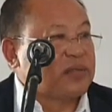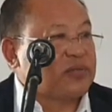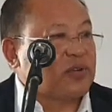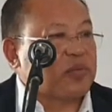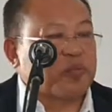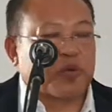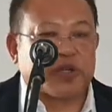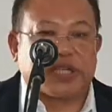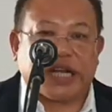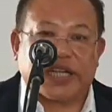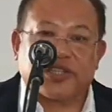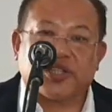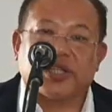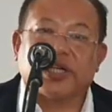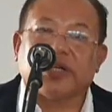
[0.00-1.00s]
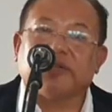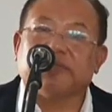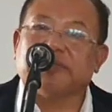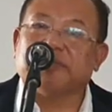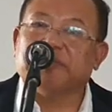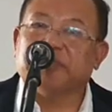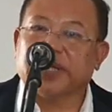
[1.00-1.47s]
for protection of
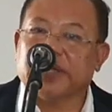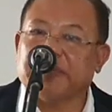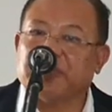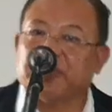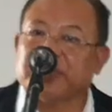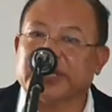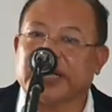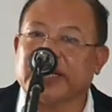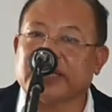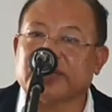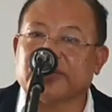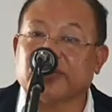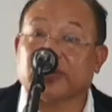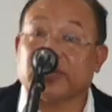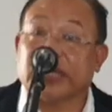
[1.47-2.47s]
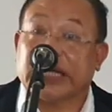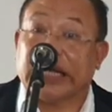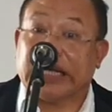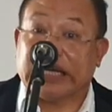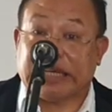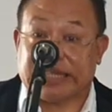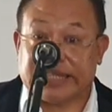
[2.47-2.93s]
Manipur territorial
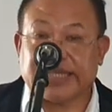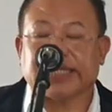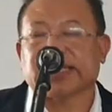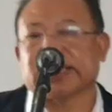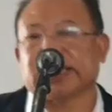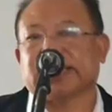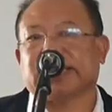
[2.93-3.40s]
integrity.